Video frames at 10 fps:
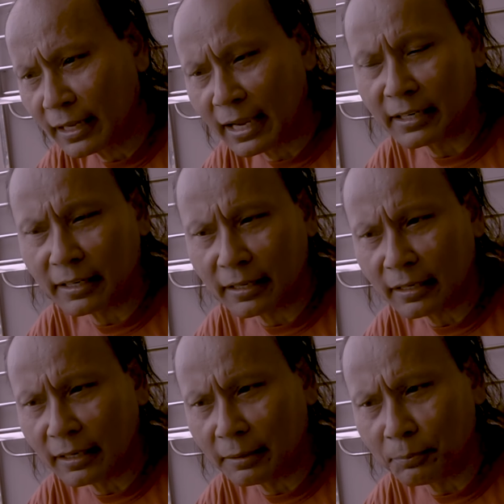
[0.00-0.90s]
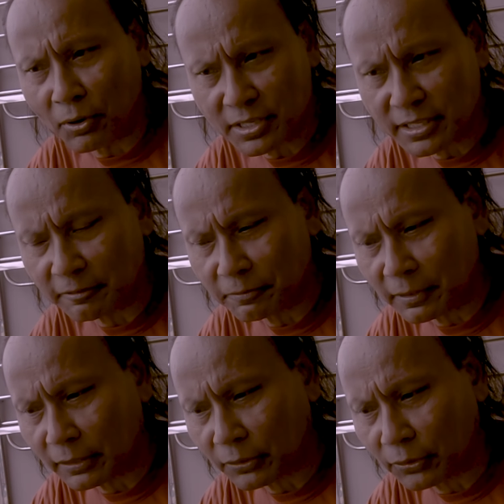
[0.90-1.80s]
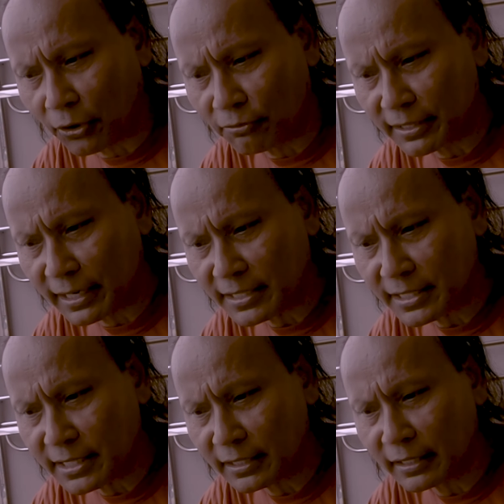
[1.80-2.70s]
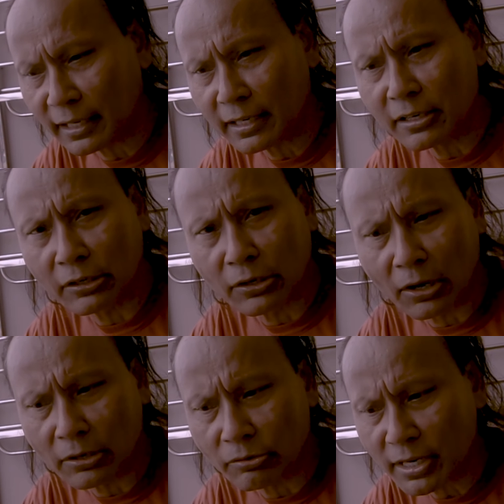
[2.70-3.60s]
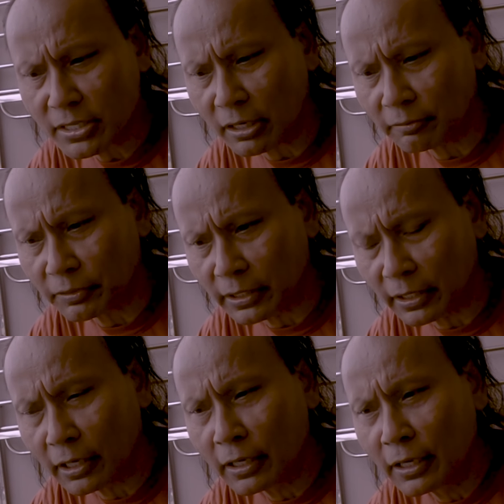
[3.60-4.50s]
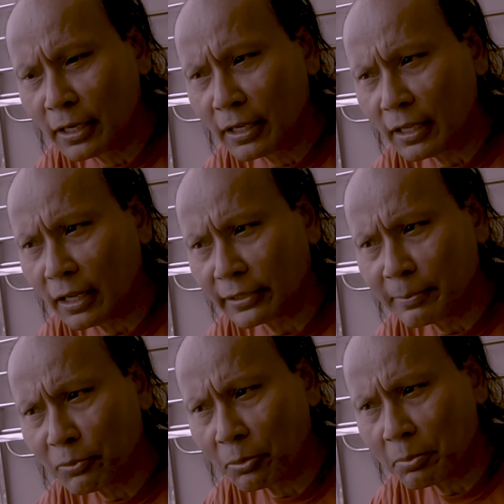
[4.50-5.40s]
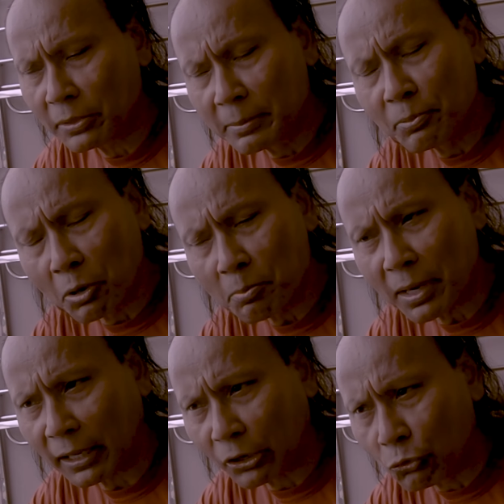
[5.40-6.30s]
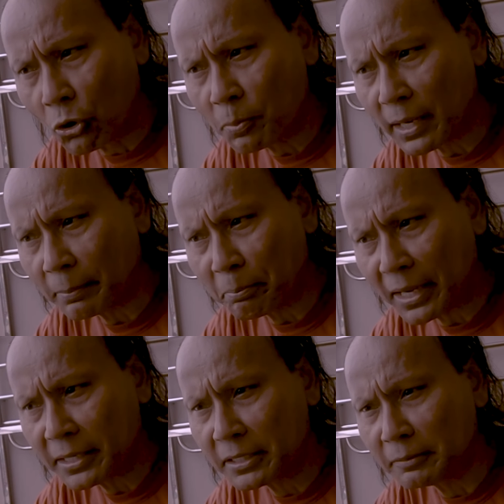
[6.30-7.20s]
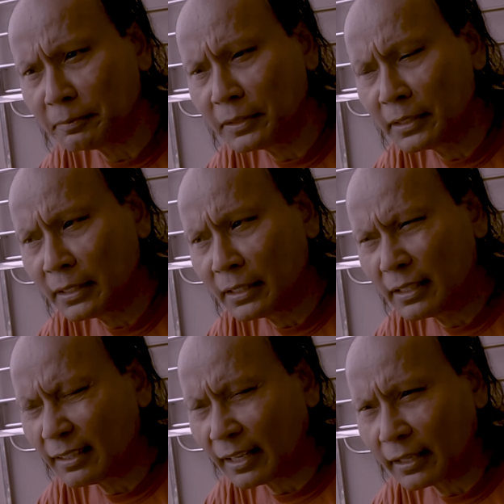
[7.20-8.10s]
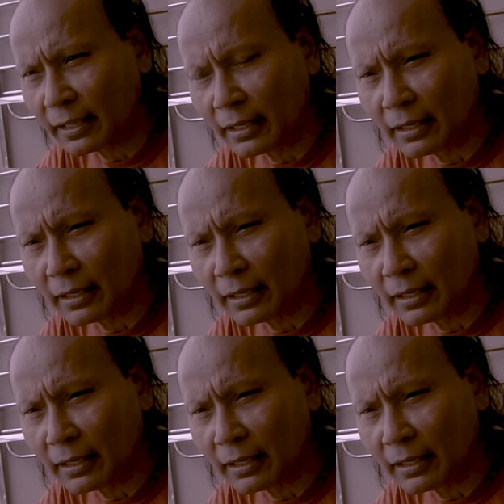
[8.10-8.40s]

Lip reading: got positive COVID-19, and then the rest of the diplomat group that met him, like